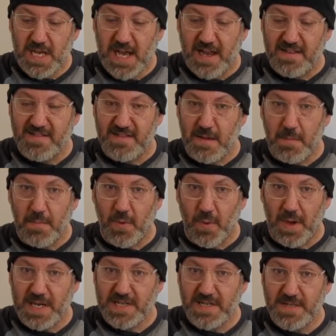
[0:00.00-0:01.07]
at some
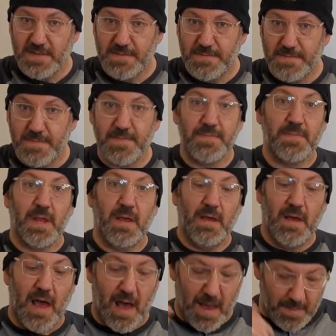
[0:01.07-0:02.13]
point.
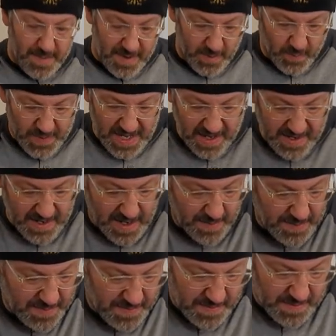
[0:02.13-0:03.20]
Uh, but we ended up